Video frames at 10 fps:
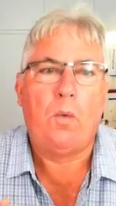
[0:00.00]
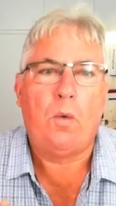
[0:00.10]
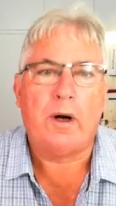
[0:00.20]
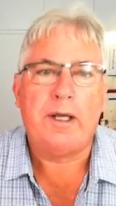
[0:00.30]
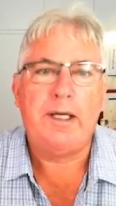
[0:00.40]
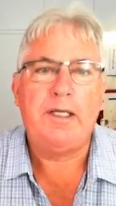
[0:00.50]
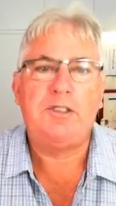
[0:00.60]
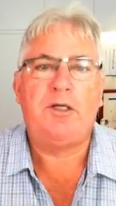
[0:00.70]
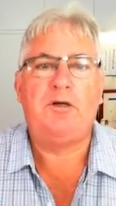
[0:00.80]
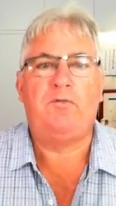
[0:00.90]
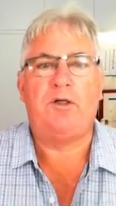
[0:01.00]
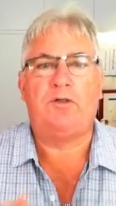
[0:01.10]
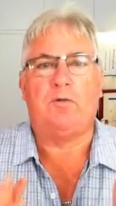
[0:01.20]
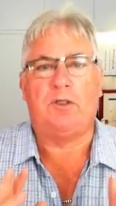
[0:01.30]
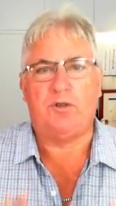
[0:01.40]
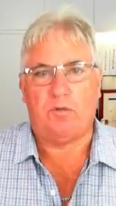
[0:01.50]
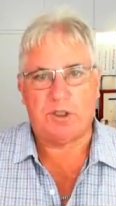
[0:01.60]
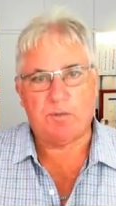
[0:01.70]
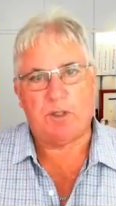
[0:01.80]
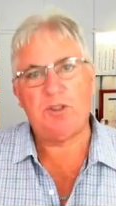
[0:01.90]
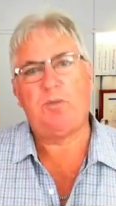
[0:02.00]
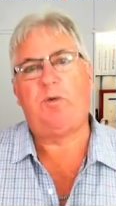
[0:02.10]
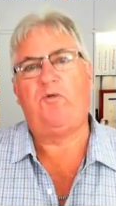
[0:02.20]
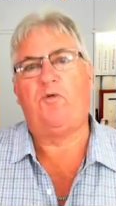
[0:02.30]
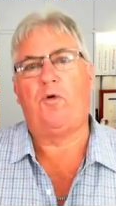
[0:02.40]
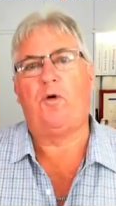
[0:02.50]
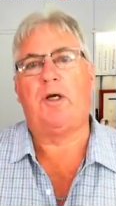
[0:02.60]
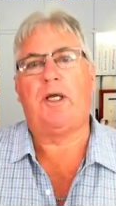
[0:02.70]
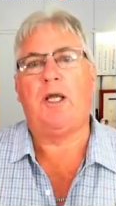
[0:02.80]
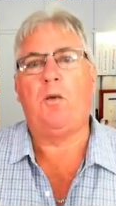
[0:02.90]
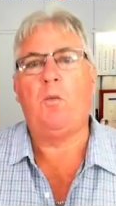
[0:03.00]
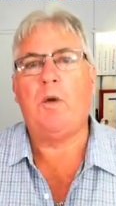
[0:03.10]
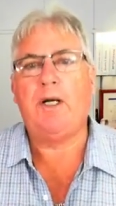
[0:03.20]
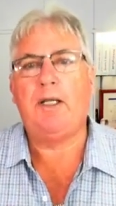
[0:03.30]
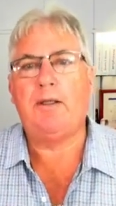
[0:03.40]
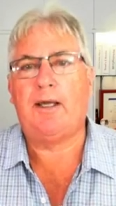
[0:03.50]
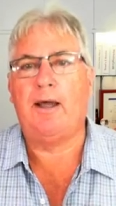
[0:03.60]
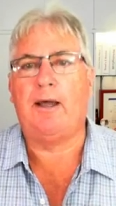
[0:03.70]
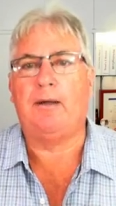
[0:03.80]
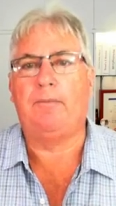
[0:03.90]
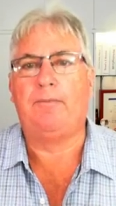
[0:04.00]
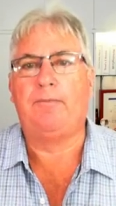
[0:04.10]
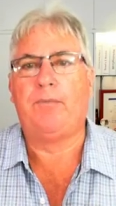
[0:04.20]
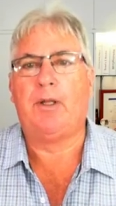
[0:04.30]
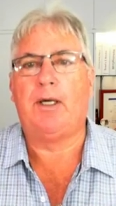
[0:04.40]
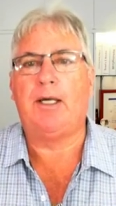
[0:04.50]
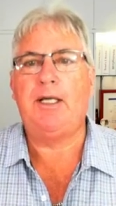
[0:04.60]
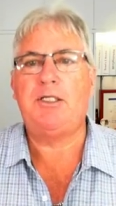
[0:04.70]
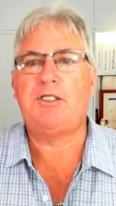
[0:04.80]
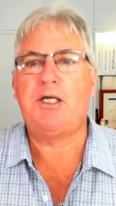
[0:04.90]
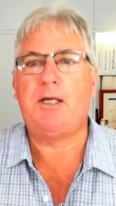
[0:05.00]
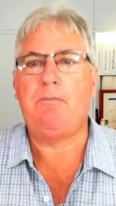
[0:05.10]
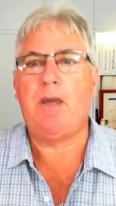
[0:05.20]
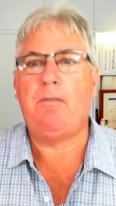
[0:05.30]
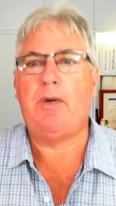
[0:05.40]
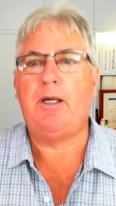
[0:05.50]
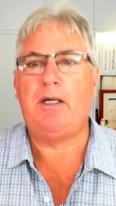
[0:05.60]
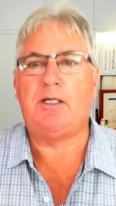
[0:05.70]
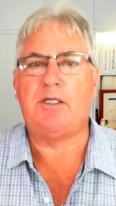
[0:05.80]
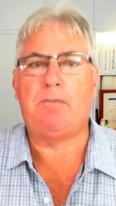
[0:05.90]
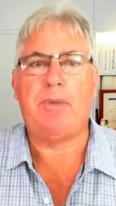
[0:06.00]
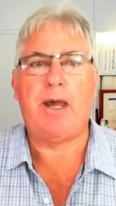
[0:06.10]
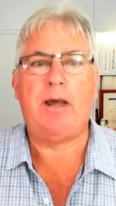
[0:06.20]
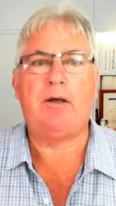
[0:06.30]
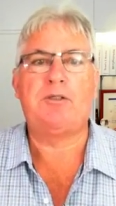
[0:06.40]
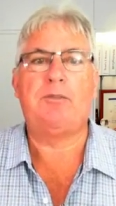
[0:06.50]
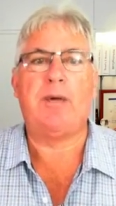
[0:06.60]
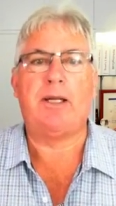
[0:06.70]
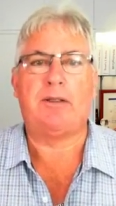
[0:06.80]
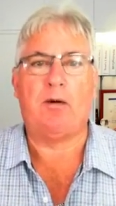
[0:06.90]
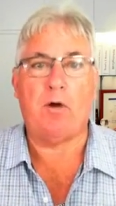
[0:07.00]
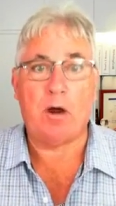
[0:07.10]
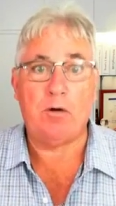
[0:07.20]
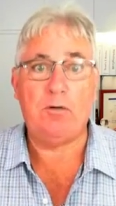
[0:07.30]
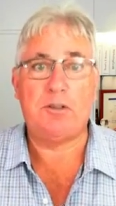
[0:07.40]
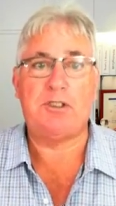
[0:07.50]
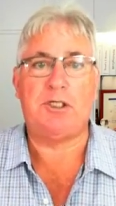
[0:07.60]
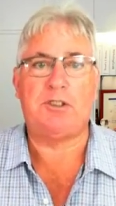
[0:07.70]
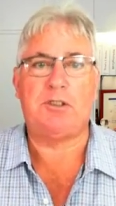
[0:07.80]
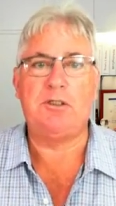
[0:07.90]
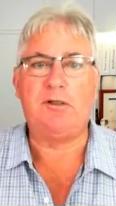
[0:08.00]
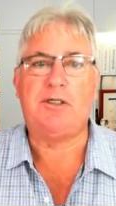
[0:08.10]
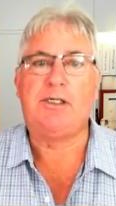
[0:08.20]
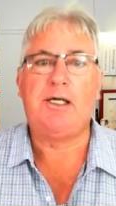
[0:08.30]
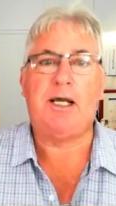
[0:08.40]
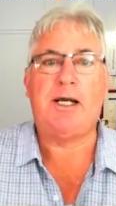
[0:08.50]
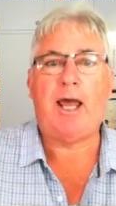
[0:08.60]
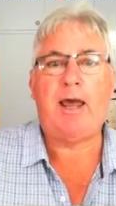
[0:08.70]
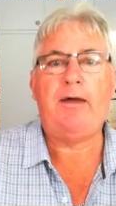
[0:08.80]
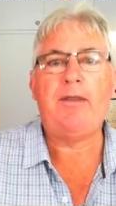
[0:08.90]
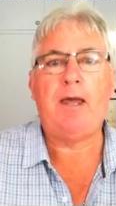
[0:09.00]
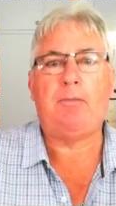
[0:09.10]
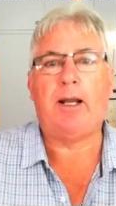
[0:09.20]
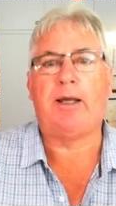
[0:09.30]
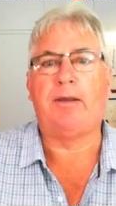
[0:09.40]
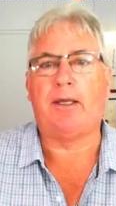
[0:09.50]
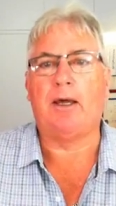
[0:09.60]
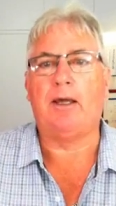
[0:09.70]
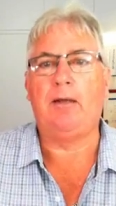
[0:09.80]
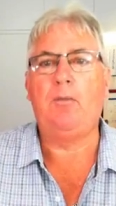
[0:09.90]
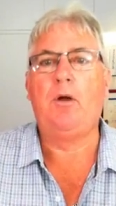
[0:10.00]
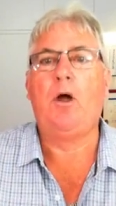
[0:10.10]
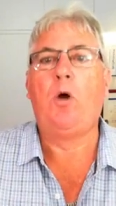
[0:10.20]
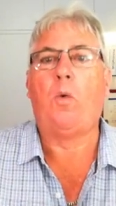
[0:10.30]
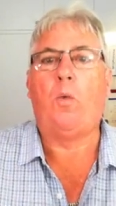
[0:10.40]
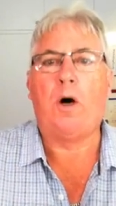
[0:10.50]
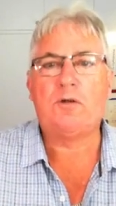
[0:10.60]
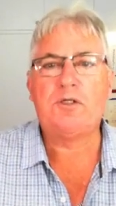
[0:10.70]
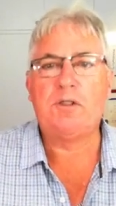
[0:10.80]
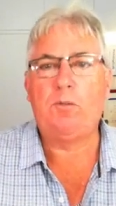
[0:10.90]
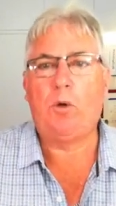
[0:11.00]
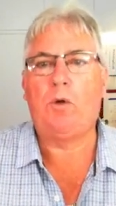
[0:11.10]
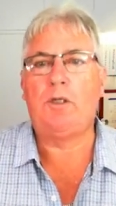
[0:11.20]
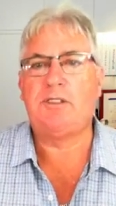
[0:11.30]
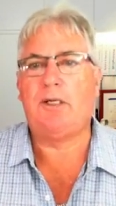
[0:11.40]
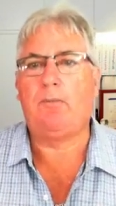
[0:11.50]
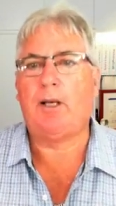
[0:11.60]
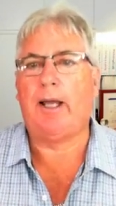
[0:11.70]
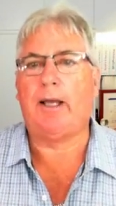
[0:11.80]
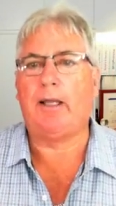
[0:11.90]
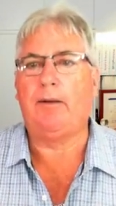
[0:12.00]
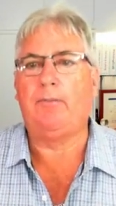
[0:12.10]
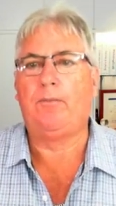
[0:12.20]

what each individual is responsible for in winning the game. Each team member is empowered to make their own decisions and how they play the game whilst the ball is in play.